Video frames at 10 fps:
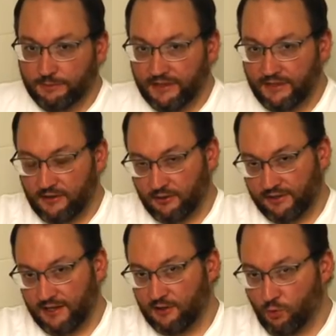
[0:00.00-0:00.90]
it, then you'll
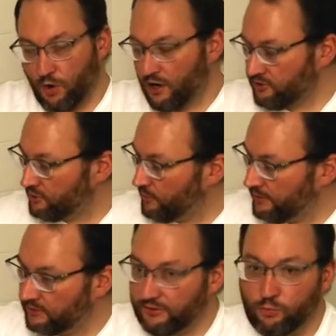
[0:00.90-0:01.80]
take your washer, whether
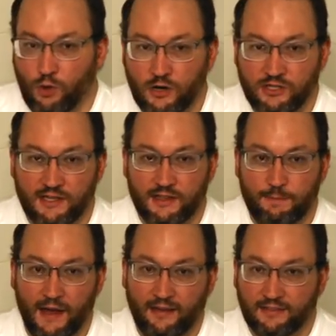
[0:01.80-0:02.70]
you're just washing at the
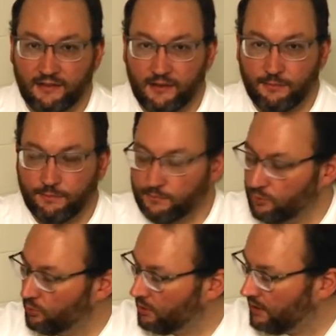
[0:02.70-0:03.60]
bathtub
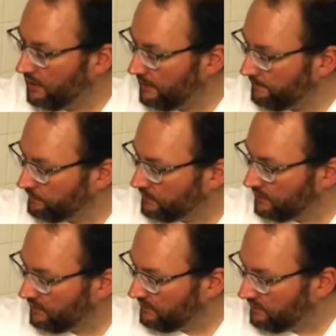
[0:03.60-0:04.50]
or um,
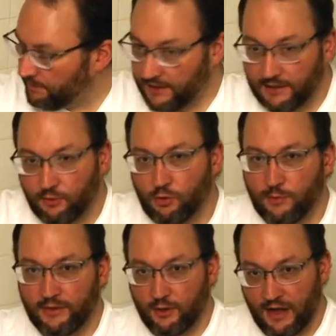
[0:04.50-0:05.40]
spigot or
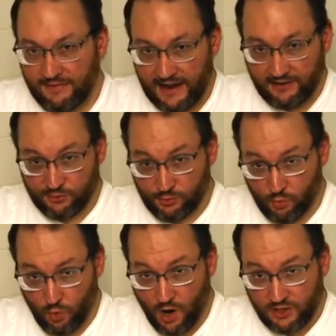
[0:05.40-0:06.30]
whether you have an actual
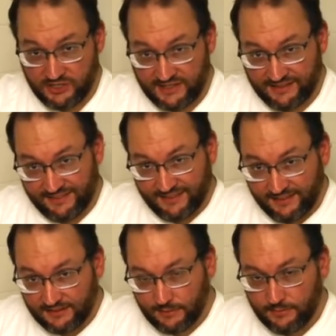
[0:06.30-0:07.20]
washing
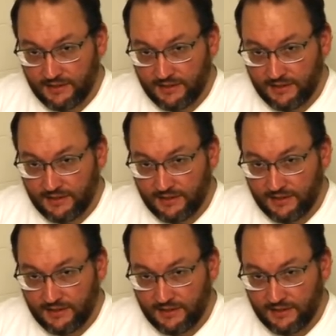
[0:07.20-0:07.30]
system.